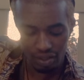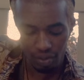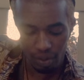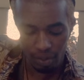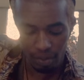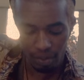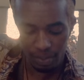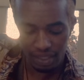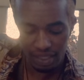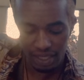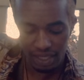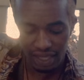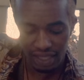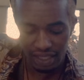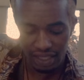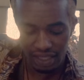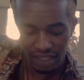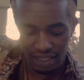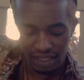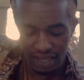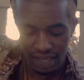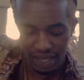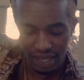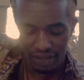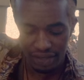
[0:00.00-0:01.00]
You are
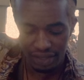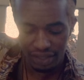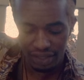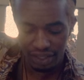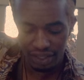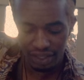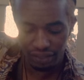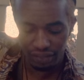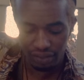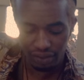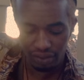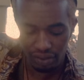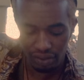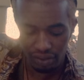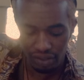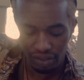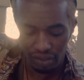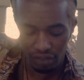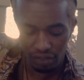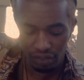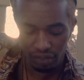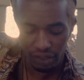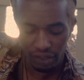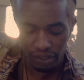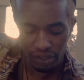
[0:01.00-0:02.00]
protected now and in the future, so
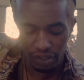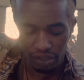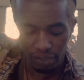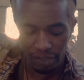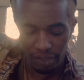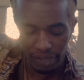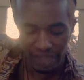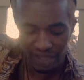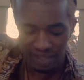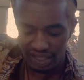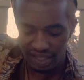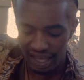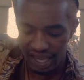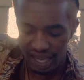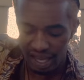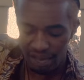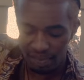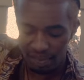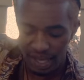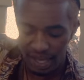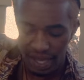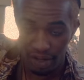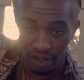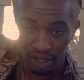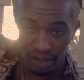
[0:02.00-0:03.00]
follow your path to the
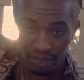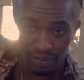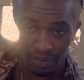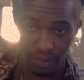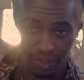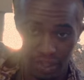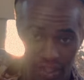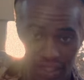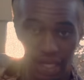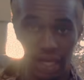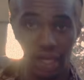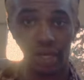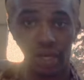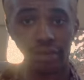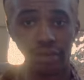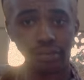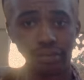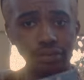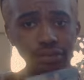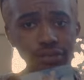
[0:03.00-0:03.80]
happy outcomes you desire.